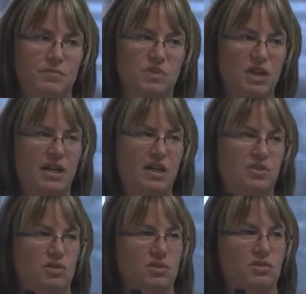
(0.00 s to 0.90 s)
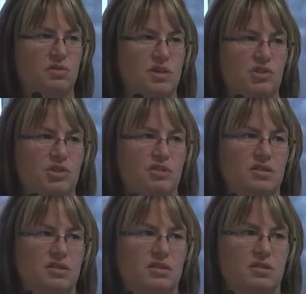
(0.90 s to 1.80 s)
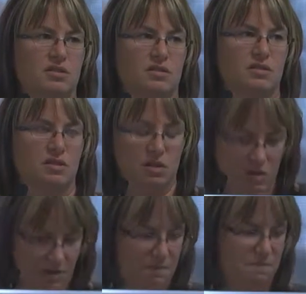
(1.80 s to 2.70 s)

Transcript: Does that answer those questions? Okay.